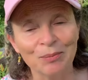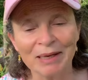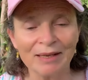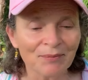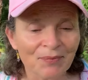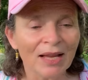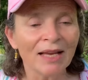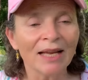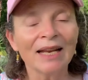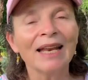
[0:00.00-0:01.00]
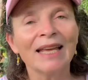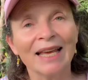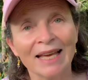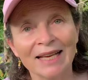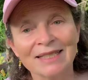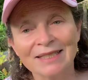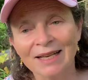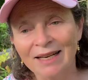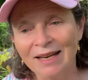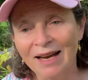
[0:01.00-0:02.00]
But in any case,
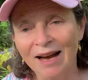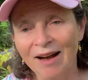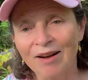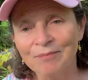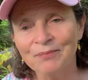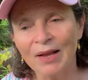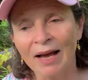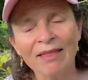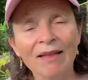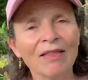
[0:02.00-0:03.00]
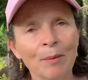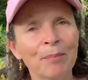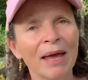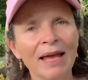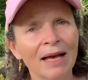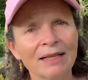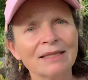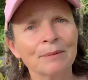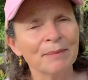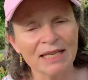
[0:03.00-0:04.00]
I think that
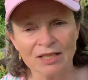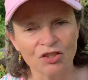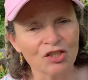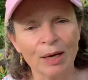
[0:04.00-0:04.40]
Pan's message,